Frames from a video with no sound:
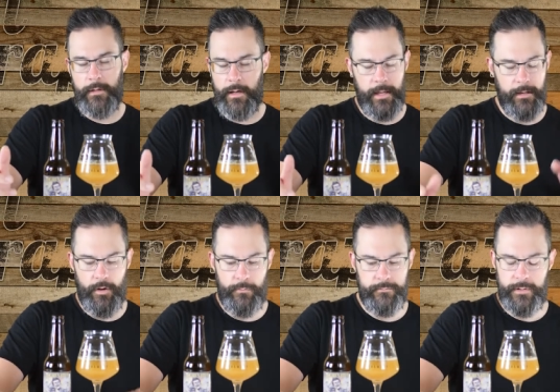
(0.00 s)
Again,
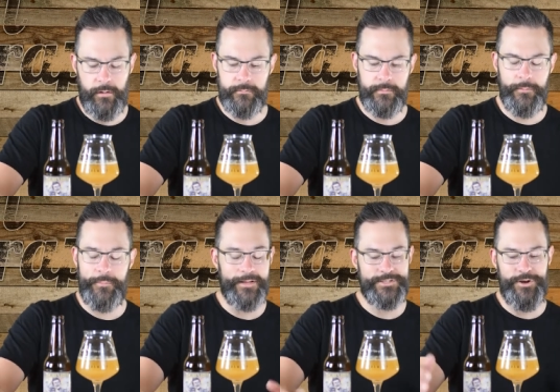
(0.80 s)
no, you know,
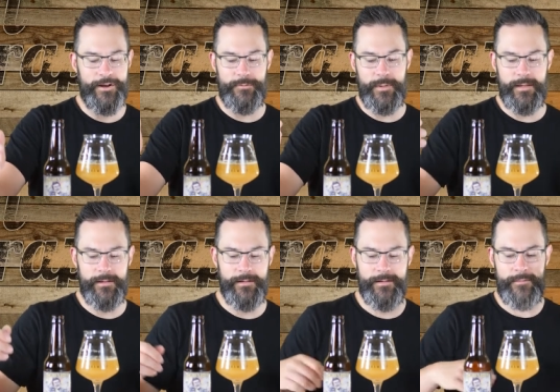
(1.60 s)
not trying to
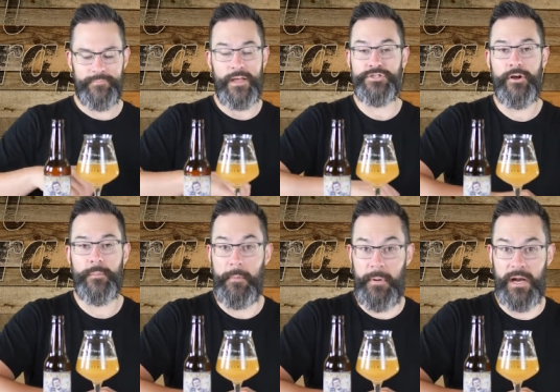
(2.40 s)
be, not trying
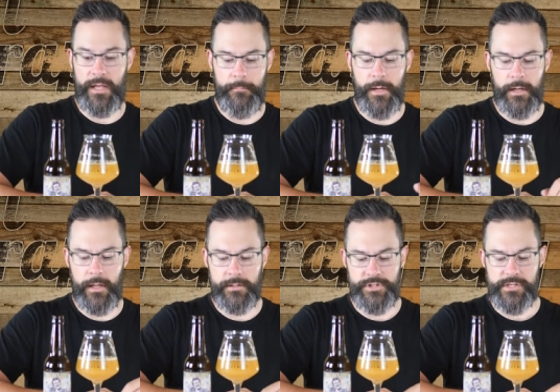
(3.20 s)
to be punny, but
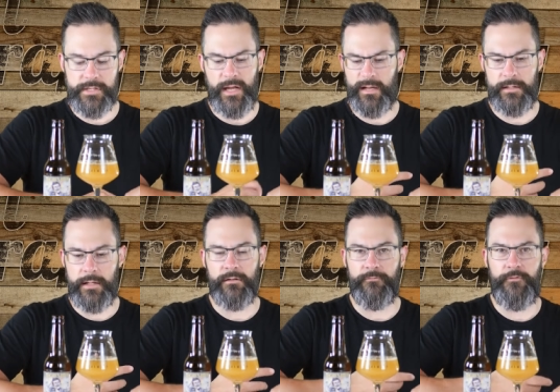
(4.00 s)
it just kind of
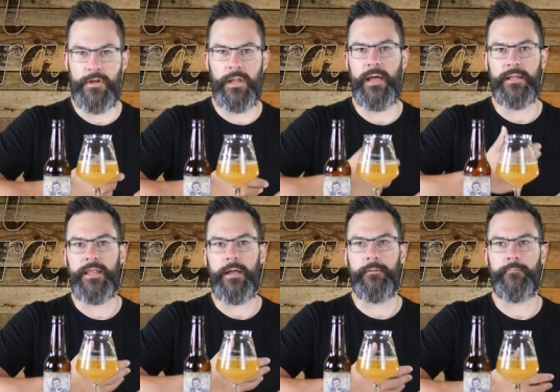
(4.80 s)
didn't feel like
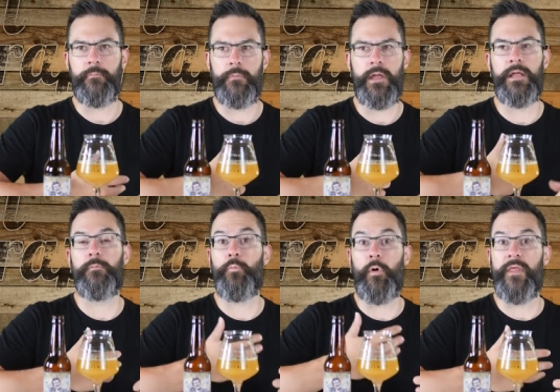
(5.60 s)
they hit
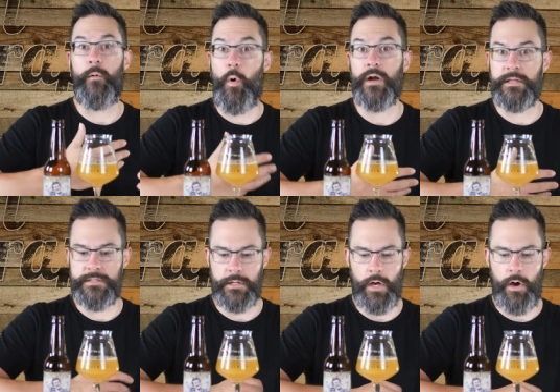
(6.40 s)
where they wanted
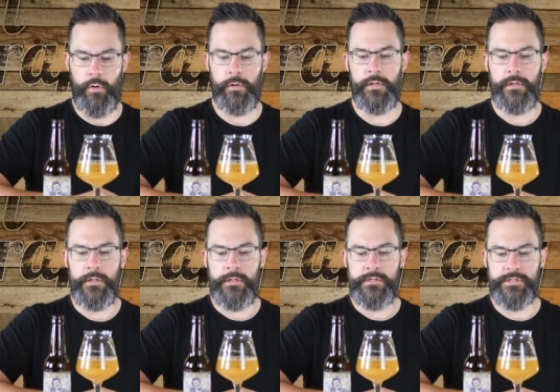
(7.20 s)
to go.
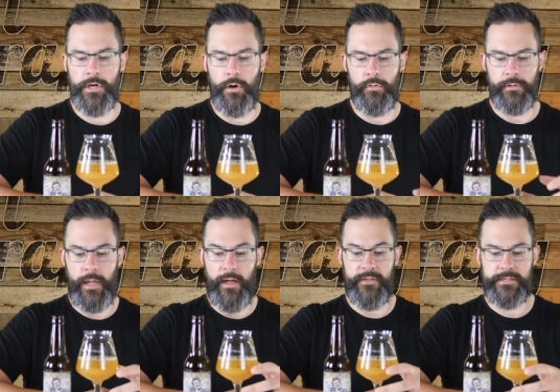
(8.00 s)
So
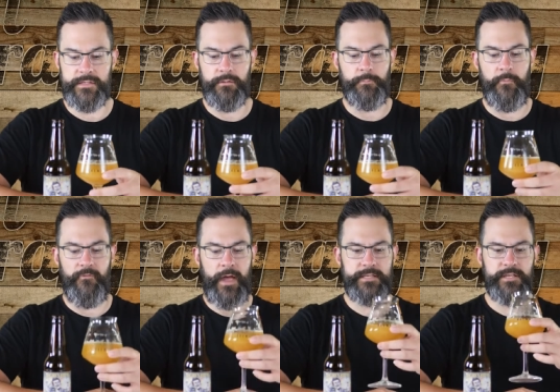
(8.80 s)
yeah, this is a
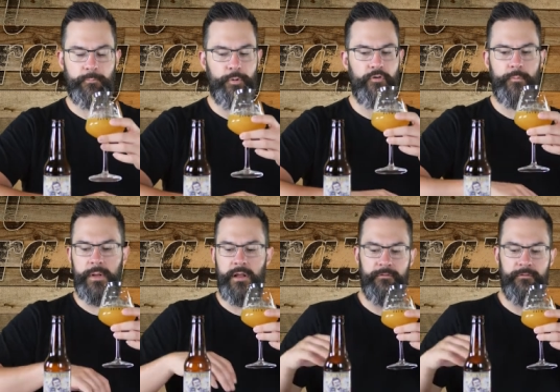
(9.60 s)
vast improvement.